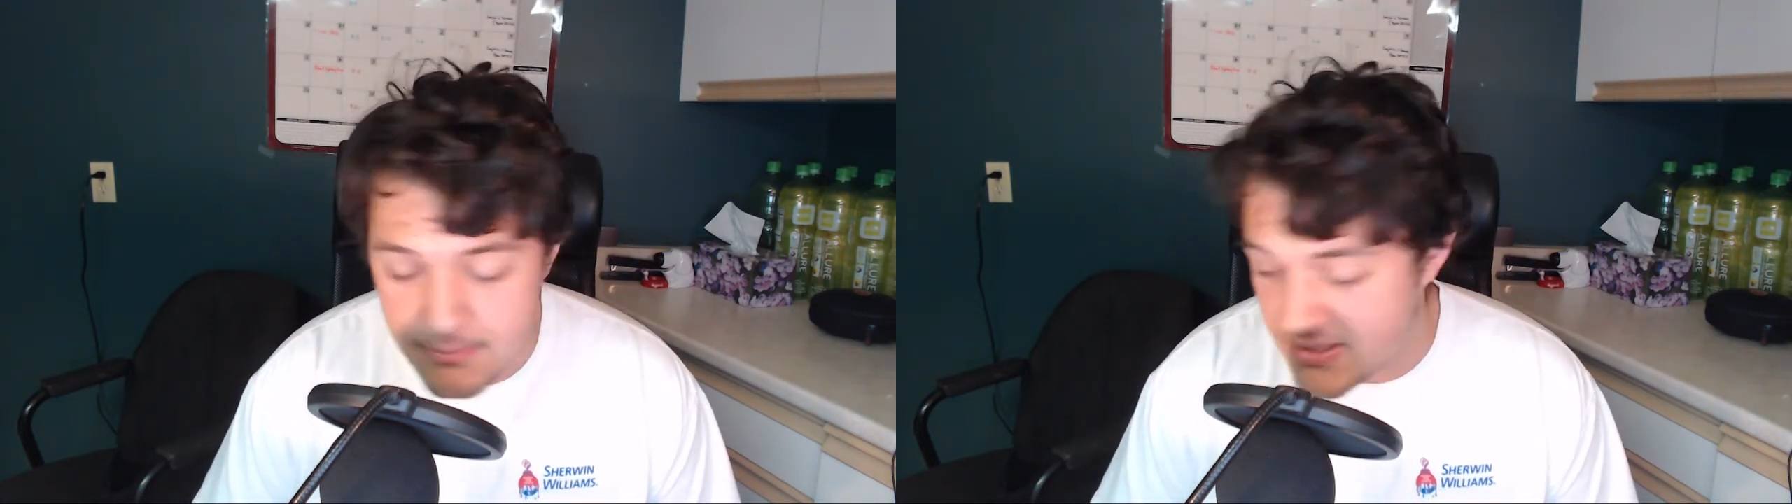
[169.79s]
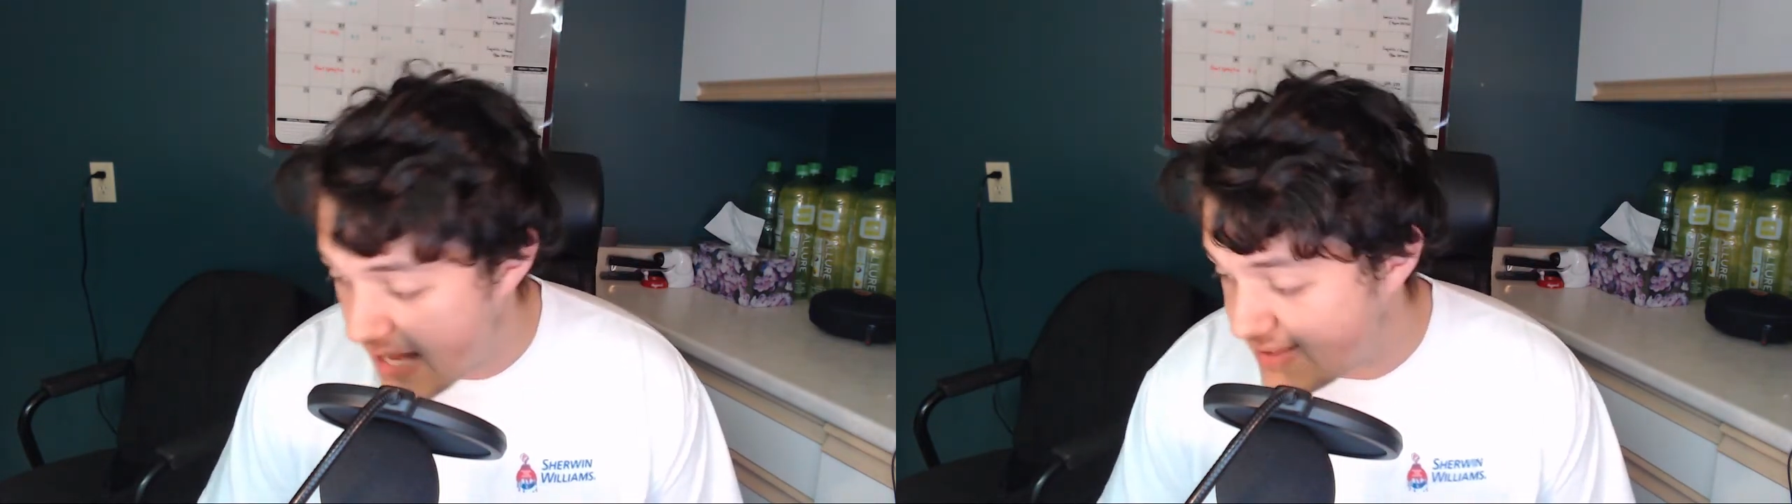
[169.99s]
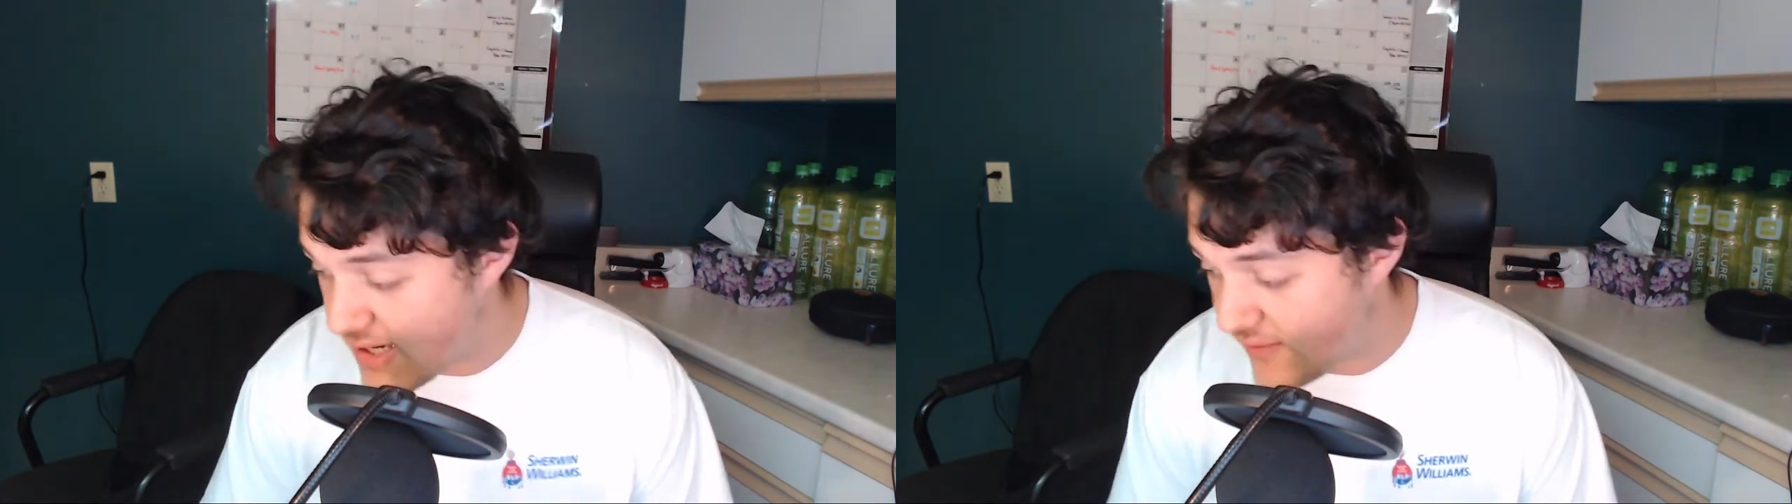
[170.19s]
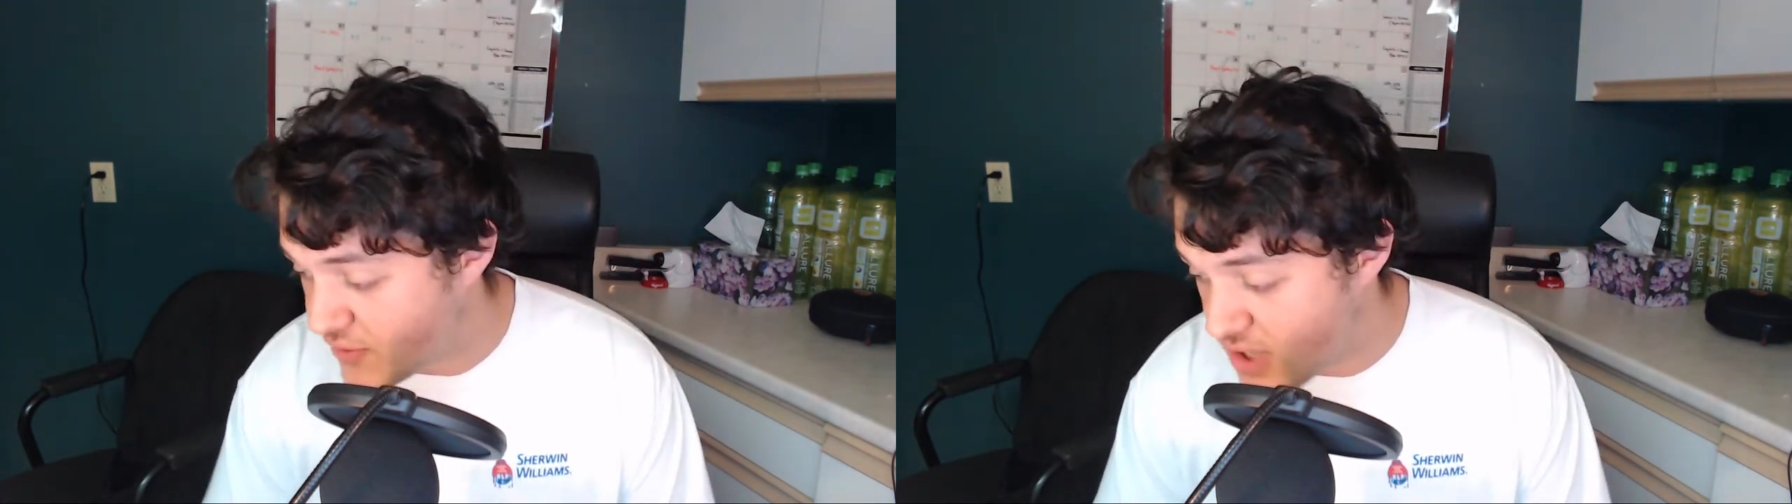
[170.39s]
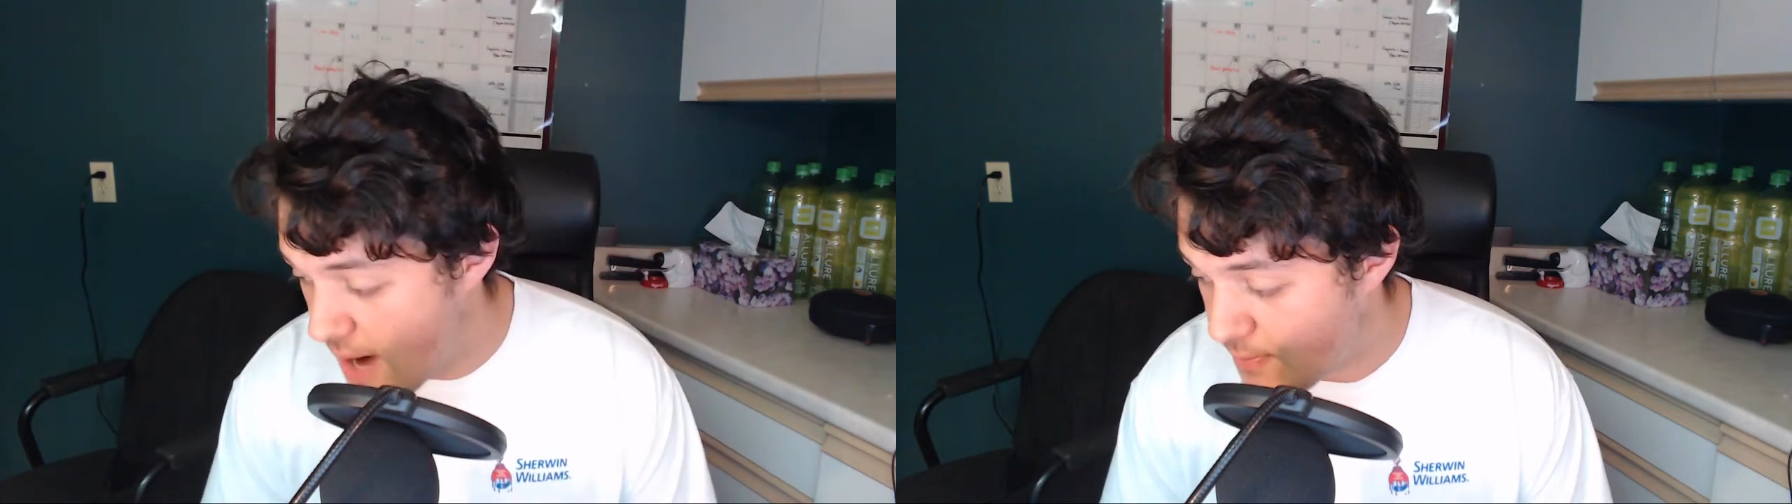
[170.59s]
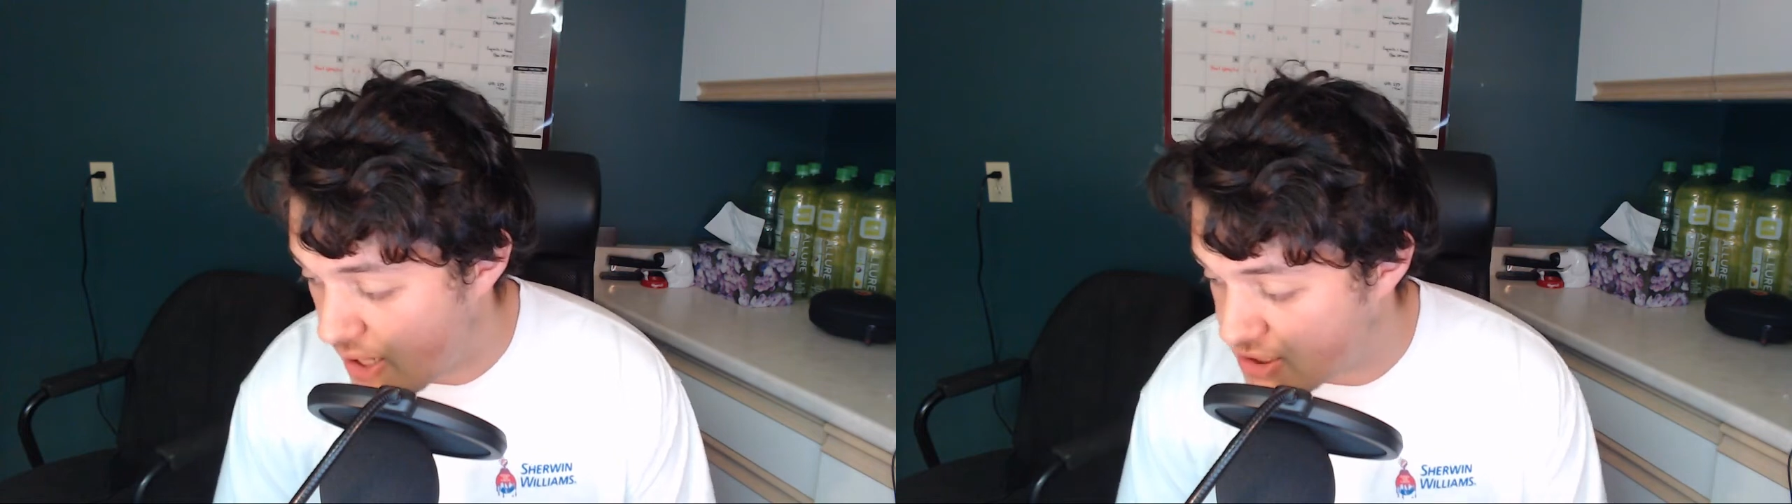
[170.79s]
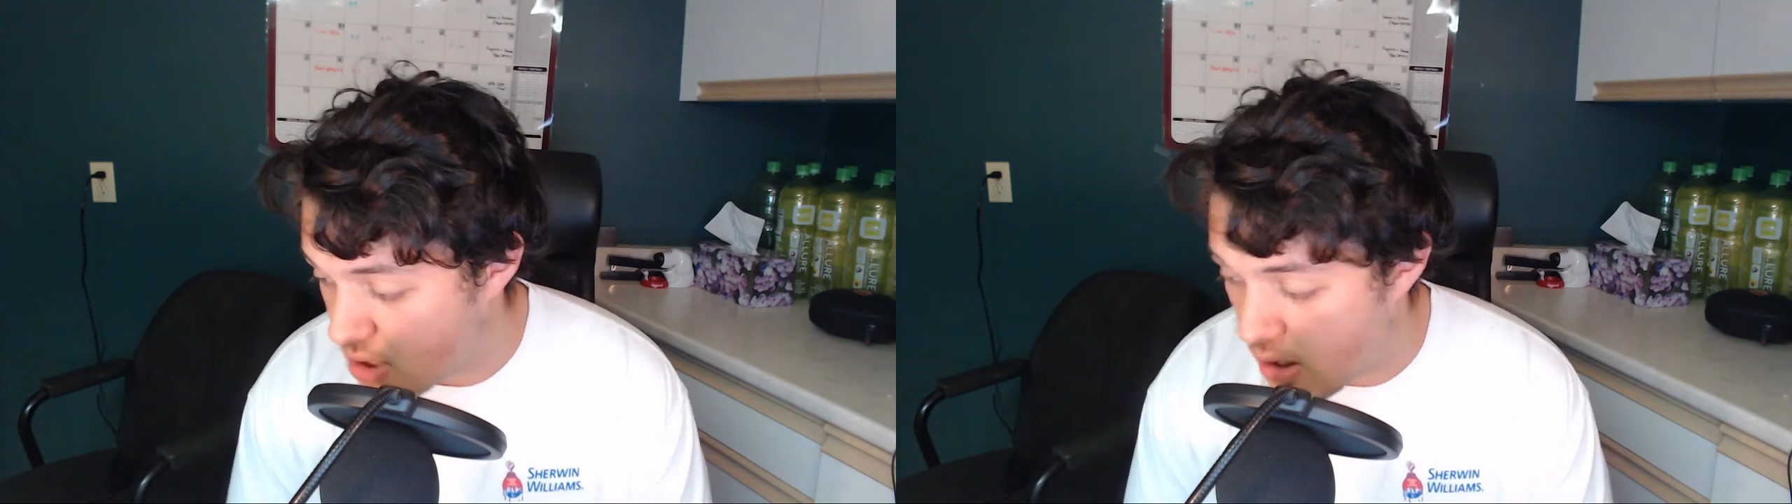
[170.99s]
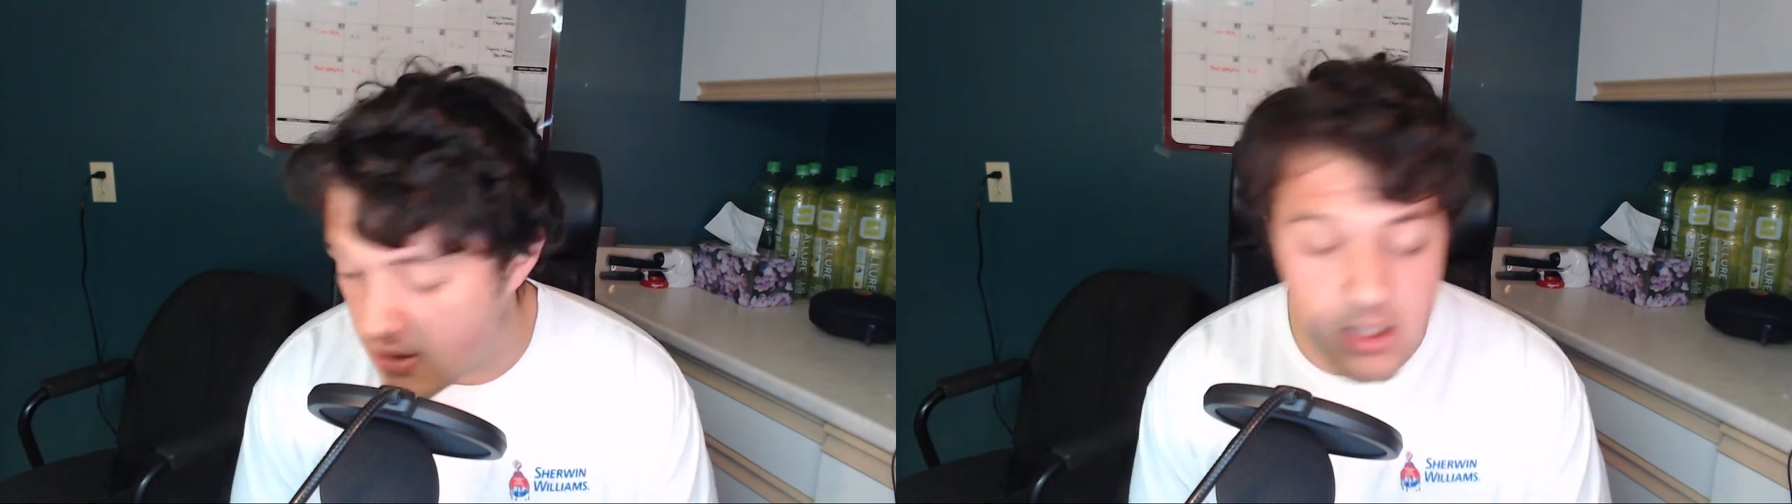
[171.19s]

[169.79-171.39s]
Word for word: But that did it for Top Rank's card.